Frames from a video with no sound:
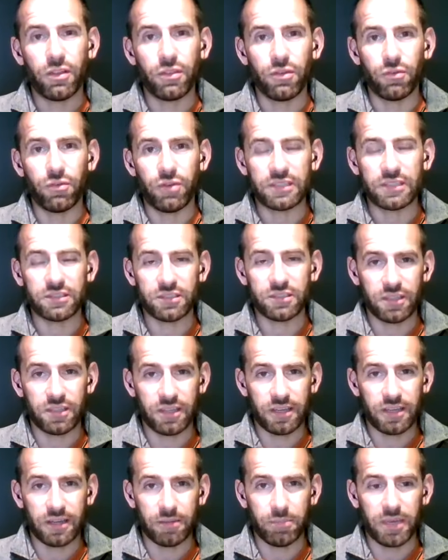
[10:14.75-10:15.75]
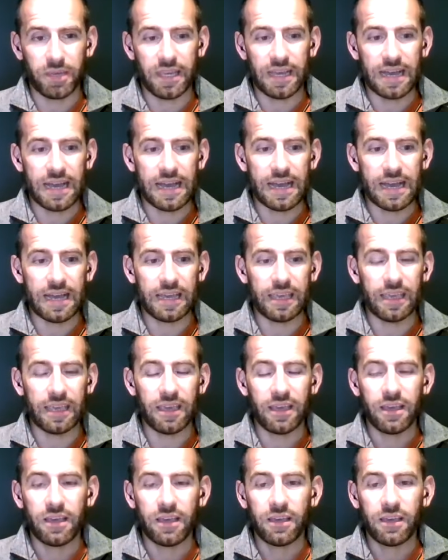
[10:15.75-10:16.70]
the risk can be high.